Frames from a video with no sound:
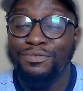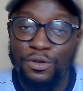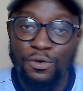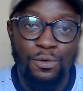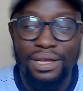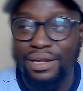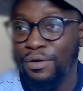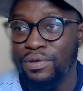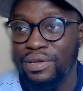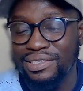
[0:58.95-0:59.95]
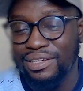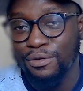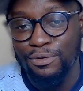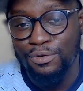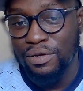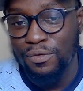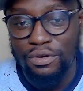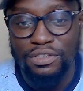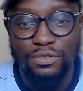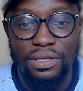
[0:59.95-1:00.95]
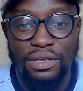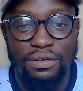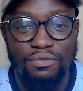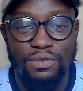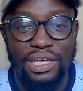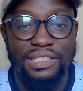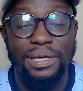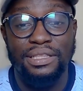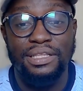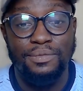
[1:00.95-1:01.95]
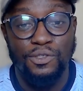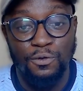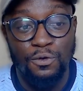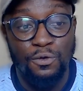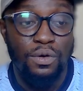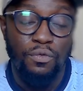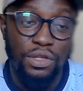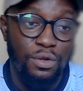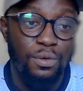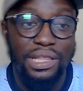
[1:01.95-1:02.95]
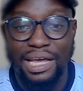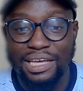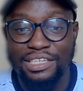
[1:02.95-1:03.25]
We know that the owners are not doing what we expect them to do, and we know there are